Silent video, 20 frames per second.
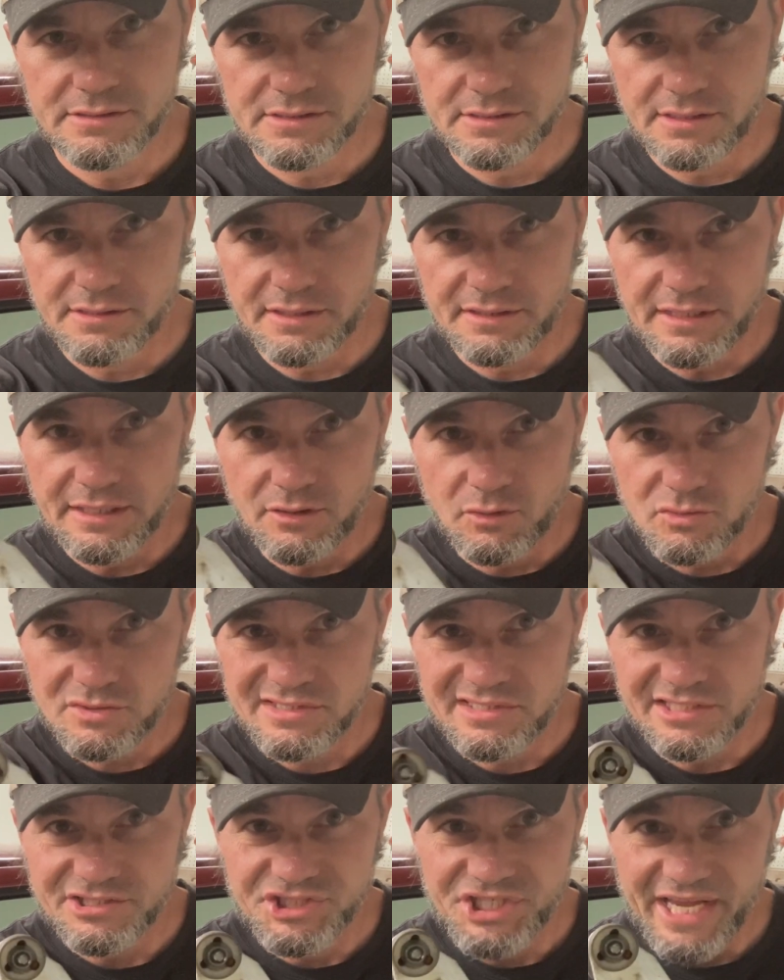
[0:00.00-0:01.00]
the thing that goes in
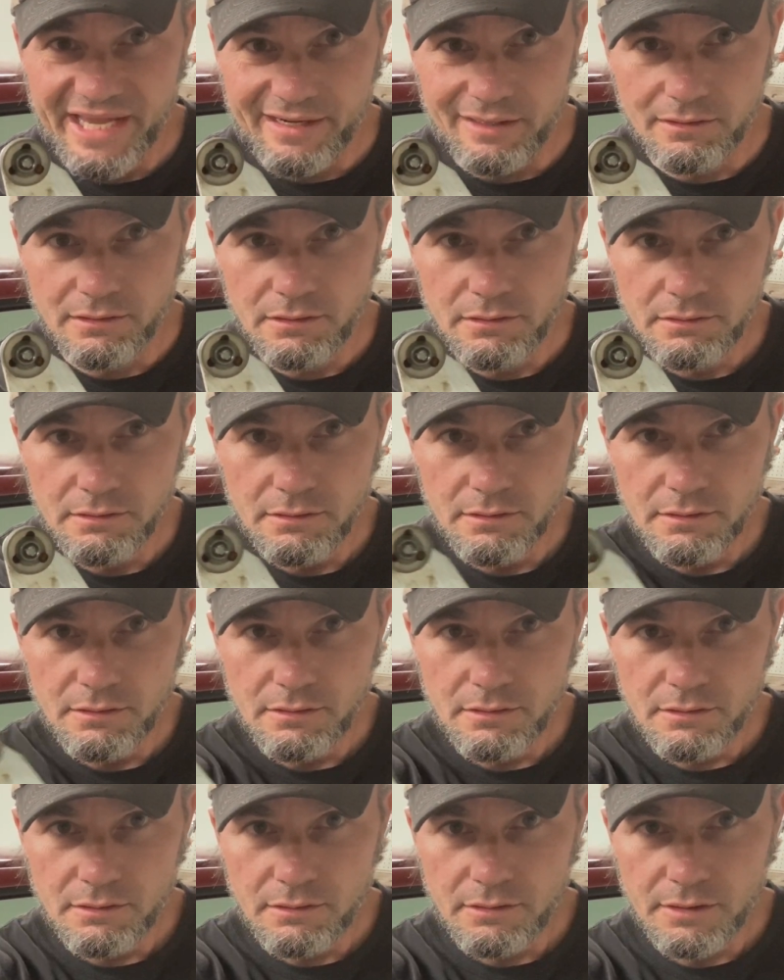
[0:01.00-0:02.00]
the channel.
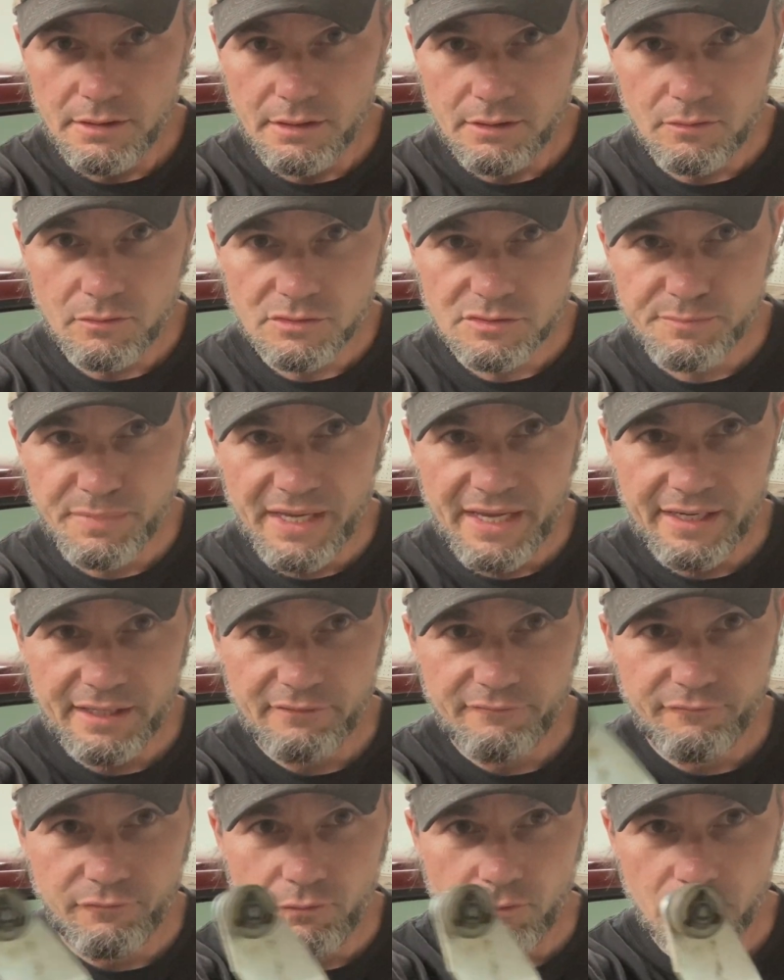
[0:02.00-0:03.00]
And it goes back and
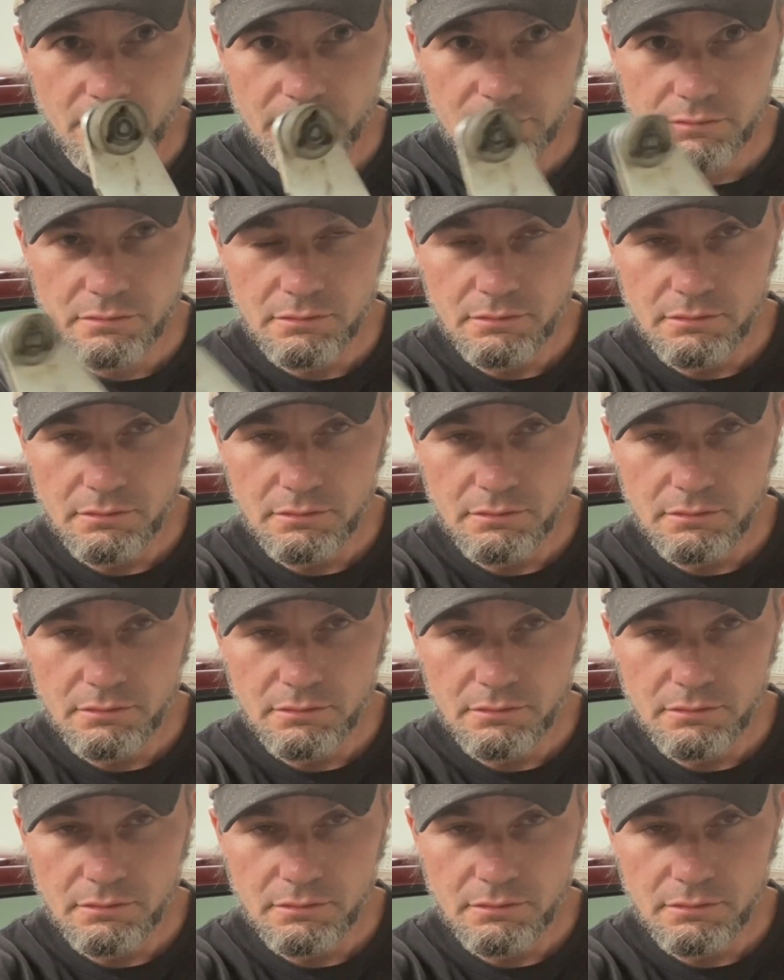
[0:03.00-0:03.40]
forth.